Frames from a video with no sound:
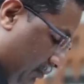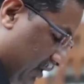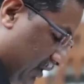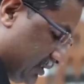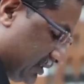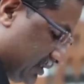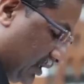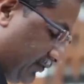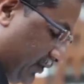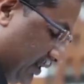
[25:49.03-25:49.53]

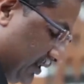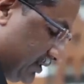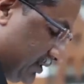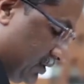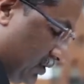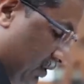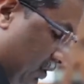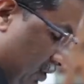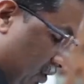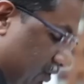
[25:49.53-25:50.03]
service
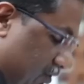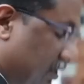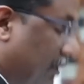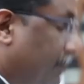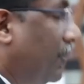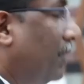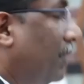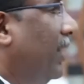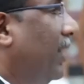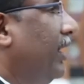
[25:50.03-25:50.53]
to the
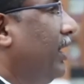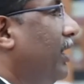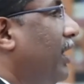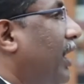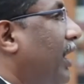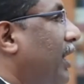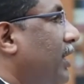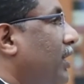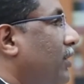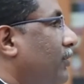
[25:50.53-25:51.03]
public
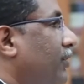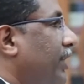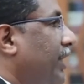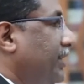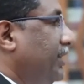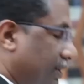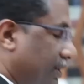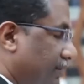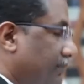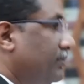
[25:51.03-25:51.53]
and our
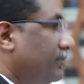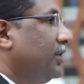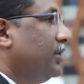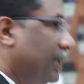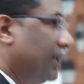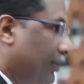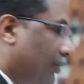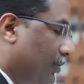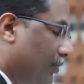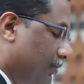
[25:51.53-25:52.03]
nation. Thank
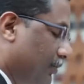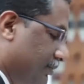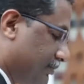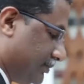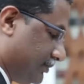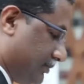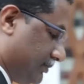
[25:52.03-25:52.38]
you.